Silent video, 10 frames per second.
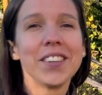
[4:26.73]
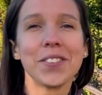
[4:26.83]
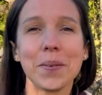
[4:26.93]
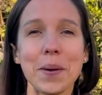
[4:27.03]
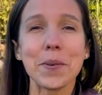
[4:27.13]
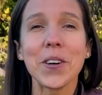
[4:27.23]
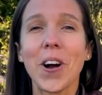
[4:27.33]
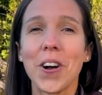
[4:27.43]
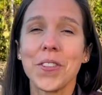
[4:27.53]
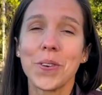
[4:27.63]
Remember
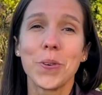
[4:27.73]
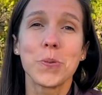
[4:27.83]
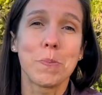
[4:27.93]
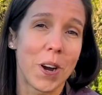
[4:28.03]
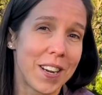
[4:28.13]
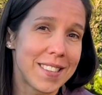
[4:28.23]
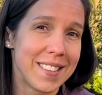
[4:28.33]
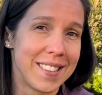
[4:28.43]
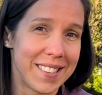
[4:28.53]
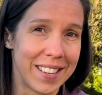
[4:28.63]
all those pots
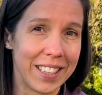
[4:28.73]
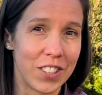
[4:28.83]
and seedling